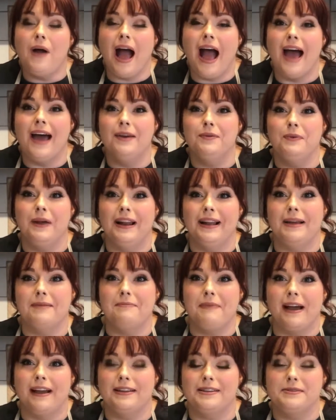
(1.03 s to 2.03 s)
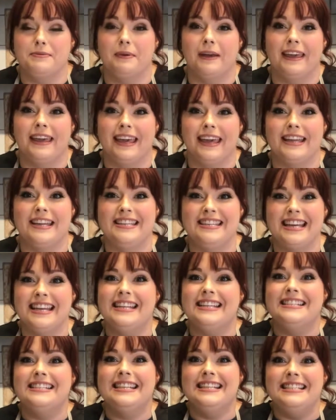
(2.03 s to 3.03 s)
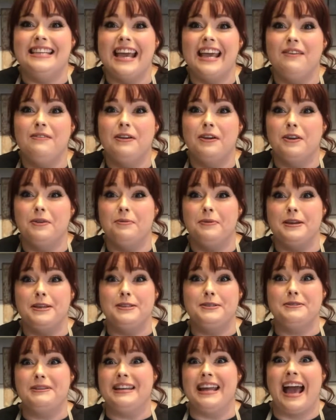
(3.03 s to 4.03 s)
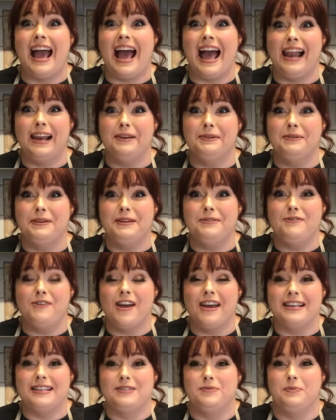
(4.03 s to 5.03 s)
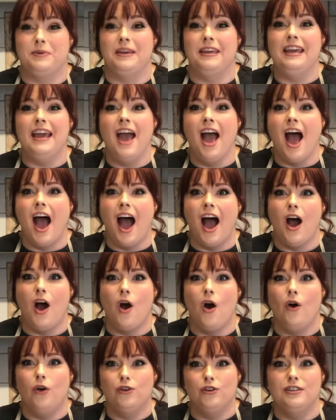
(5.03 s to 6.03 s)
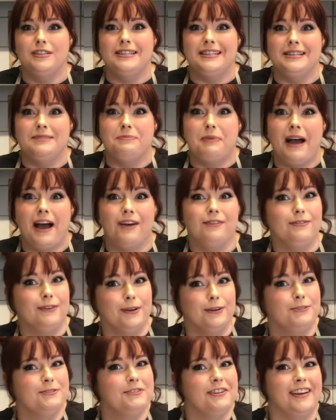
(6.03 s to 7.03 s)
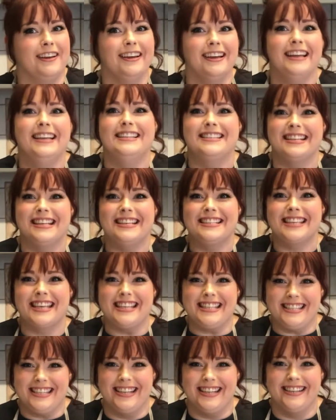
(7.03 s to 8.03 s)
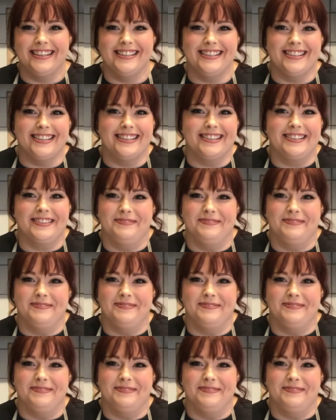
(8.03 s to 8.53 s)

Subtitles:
and welcome back to my kitchen. Today we're going to be doing a Halloween recipe, a haunted pavlova. So let's get started.